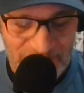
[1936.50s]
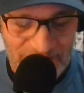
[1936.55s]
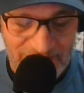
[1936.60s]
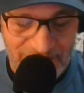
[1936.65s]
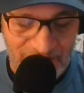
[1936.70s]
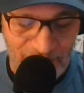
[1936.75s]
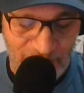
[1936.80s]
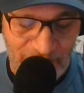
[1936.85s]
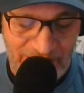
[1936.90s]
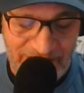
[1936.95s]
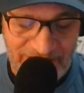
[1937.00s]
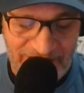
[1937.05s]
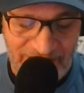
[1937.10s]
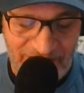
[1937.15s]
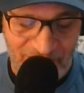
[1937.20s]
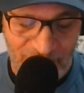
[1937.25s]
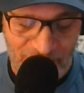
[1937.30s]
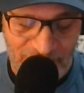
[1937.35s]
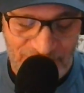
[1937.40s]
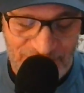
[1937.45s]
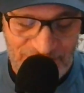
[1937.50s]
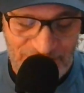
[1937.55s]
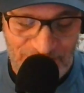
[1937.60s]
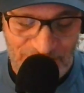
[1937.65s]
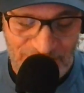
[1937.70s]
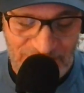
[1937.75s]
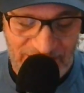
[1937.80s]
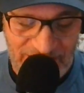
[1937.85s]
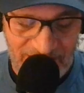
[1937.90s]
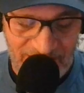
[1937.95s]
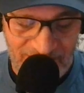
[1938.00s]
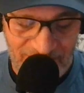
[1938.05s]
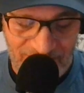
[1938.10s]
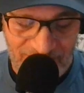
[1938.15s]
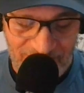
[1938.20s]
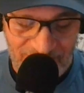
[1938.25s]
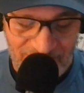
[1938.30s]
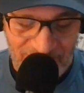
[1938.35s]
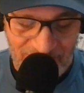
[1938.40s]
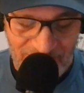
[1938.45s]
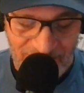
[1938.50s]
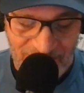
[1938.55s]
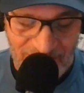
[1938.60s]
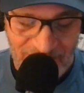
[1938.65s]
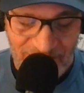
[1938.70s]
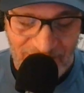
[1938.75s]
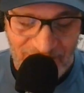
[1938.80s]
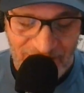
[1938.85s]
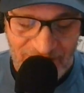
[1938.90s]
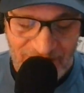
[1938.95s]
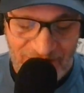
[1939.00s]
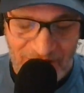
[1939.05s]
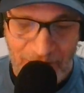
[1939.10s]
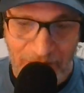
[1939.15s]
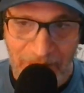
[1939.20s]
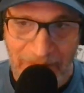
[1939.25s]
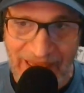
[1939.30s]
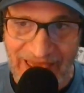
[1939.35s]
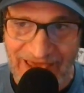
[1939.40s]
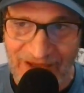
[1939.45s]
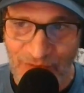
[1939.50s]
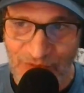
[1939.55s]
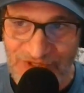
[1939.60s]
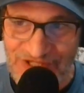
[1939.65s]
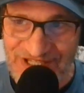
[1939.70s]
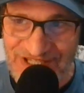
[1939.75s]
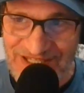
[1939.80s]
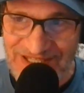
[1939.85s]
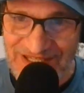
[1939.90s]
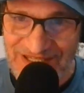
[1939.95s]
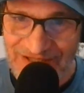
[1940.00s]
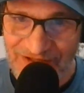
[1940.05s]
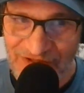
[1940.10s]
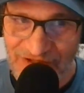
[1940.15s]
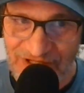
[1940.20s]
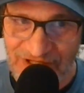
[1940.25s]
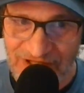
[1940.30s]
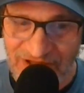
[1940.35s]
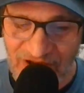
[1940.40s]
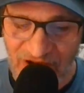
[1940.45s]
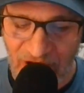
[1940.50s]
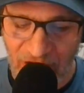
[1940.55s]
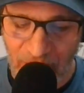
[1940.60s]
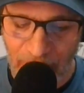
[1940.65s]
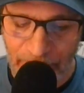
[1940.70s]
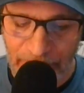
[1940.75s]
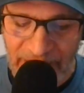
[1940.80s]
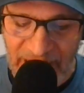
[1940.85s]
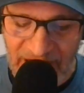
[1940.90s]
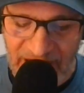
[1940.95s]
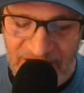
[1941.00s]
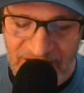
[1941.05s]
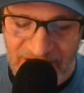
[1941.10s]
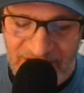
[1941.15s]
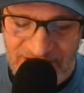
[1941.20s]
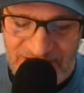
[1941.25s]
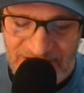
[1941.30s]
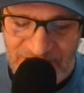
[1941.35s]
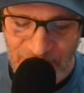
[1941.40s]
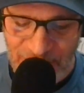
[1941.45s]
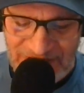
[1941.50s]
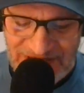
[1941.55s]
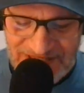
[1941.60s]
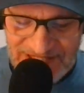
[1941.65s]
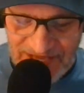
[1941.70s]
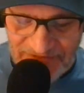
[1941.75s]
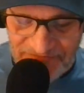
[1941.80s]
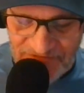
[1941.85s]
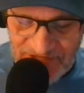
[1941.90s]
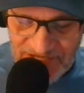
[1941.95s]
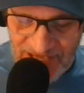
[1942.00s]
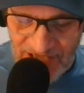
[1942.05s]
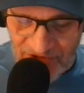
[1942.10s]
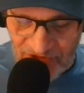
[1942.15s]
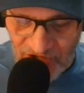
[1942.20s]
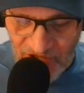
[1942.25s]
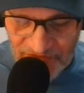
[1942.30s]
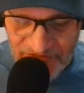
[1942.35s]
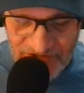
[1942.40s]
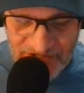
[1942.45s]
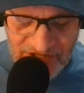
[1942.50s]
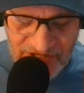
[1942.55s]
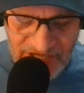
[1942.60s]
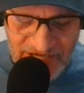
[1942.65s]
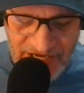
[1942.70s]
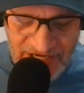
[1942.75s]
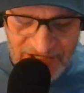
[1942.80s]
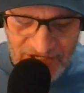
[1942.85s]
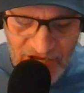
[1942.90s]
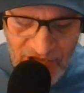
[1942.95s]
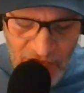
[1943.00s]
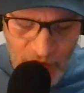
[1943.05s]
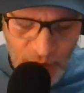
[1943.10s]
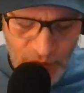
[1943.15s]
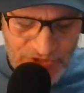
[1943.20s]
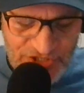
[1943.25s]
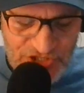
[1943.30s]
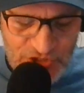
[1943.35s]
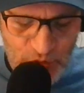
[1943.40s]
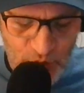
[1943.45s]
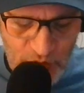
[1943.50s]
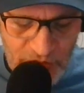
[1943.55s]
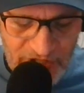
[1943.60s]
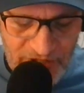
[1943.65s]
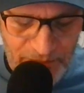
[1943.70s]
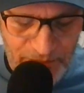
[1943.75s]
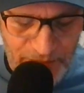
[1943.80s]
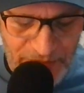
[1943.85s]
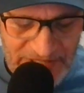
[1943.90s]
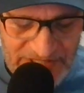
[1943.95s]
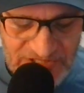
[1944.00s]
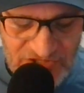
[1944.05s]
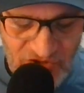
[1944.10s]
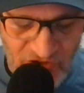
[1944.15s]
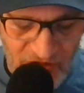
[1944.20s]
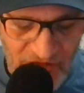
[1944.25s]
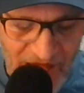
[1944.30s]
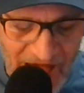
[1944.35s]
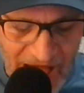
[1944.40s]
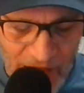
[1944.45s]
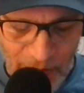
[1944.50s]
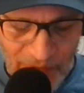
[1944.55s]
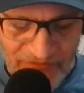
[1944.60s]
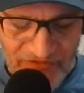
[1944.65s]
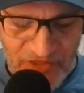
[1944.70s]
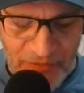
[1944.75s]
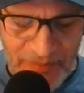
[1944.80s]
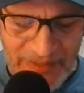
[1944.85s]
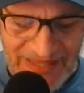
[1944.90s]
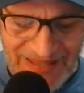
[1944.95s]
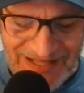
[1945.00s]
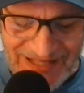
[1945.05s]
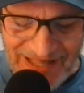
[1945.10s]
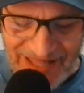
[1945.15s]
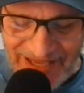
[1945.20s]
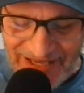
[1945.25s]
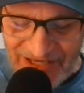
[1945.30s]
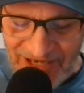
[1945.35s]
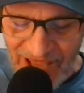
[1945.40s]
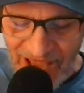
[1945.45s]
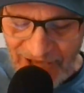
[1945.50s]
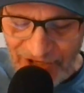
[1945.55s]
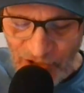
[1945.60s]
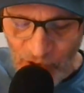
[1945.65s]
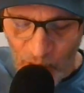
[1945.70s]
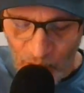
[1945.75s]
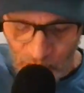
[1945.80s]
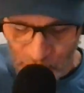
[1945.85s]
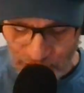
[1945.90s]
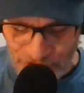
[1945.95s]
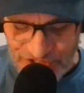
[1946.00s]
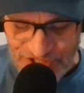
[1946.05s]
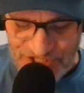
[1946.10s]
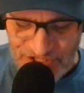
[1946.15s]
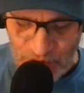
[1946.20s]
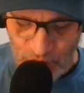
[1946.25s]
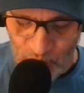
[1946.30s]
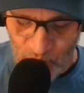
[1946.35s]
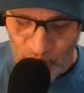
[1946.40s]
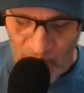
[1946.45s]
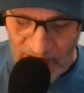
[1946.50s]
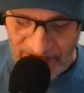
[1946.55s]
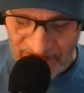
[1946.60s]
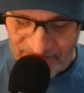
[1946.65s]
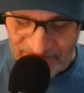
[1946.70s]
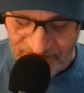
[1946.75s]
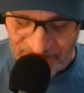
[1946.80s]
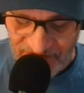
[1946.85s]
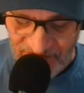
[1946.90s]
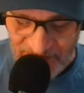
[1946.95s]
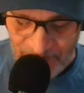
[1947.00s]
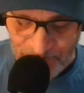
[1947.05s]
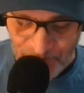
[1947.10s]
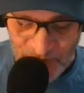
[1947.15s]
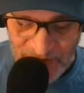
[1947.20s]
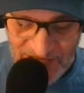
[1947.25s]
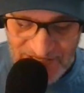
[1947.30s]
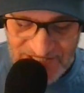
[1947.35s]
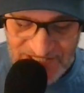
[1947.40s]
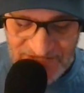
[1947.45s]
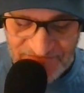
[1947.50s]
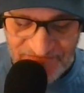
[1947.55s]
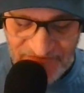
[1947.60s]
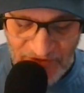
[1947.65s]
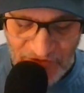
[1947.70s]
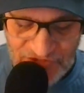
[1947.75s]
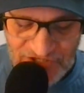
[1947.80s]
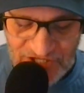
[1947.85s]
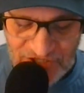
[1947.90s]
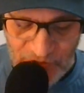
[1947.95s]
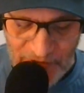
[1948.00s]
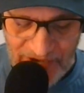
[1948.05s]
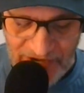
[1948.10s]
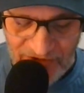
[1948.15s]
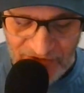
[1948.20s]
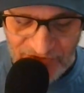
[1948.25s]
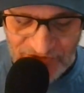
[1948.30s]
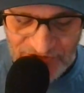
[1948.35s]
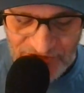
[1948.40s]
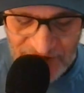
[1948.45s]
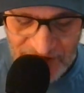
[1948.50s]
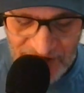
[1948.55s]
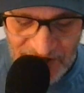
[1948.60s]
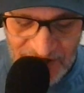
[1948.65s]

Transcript: Then they're riding a horse through town. The man was skilled in combat, so he deftly held off the clan with sword and pistol. However, the Bean Clan unhorsed the wife, and she fell to the ground.